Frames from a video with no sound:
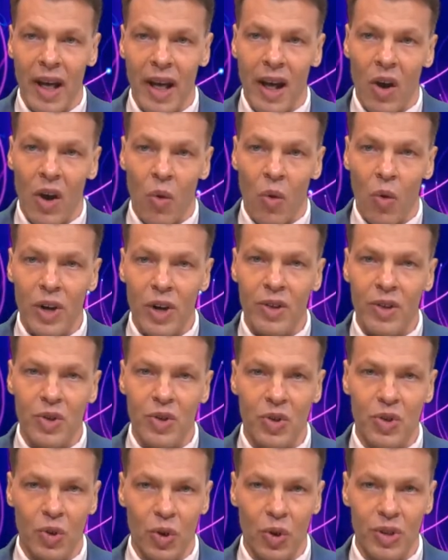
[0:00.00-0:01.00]
what are the
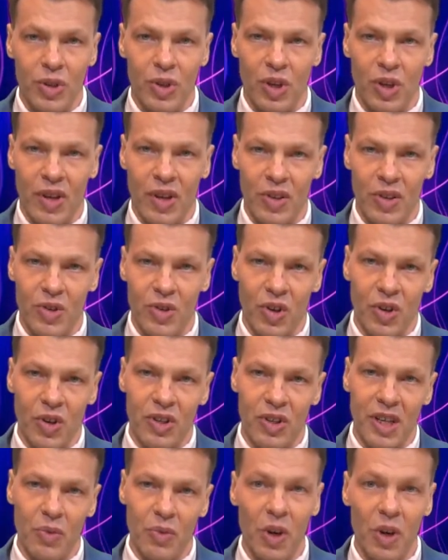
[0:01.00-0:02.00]
sources of
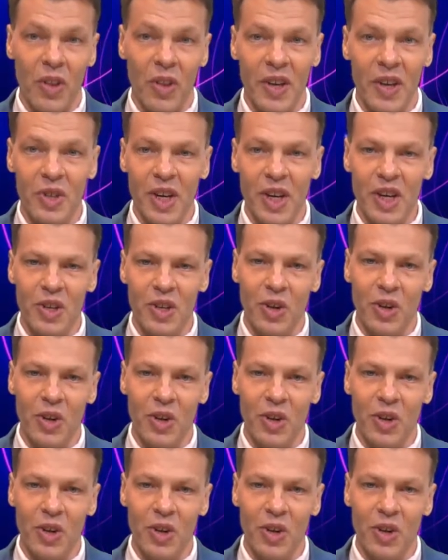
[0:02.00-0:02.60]
uncertainty? Well, they say,